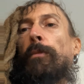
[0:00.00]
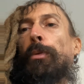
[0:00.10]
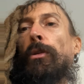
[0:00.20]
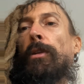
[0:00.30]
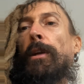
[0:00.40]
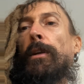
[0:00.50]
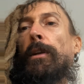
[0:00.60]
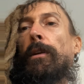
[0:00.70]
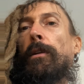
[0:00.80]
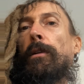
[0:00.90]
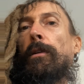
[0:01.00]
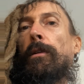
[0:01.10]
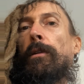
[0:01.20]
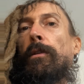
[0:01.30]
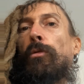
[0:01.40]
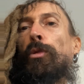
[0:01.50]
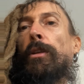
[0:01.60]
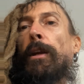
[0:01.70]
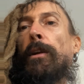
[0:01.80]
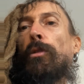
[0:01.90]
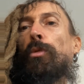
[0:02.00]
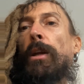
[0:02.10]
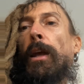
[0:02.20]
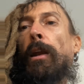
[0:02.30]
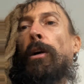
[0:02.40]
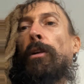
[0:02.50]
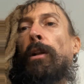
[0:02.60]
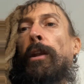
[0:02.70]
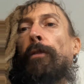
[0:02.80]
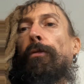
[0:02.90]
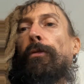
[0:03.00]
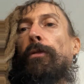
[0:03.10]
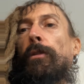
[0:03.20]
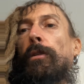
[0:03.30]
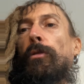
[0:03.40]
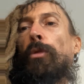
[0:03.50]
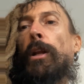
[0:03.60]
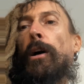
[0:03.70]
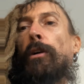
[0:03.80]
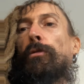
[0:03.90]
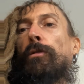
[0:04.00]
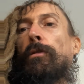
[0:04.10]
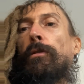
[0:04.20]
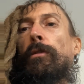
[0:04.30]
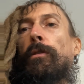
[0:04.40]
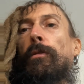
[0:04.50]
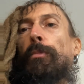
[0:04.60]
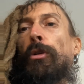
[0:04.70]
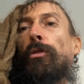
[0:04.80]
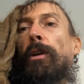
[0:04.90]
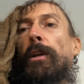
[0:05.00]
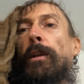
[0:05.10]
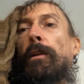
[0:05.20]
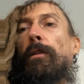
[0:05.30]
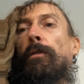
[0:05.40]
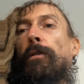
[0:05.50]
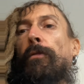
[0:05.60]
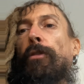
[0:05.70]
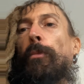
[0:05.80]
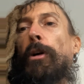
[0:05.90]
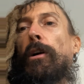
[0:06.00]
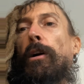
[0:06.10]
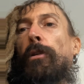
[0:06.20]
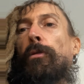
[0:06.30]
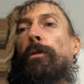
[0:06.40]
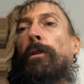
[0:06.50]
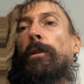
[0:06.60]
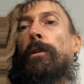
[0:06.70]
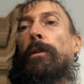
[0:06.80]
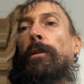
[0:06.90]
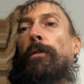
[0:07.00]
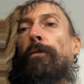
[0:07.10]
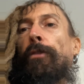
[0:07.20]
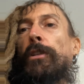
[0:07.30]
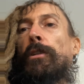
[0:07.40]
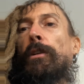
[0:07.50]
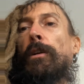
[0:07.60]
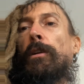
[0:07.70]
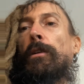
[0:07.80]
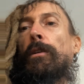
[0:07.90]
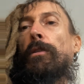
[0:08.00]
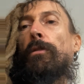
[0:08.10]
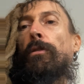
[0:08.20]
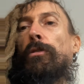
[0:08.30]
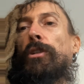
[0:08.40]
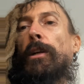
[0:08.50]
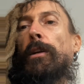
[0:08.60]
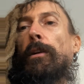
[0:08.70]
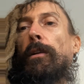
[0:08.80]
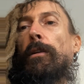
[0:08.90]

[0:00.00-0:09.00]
protein. We think we cannot live without protein from a cow, fish, or chicken.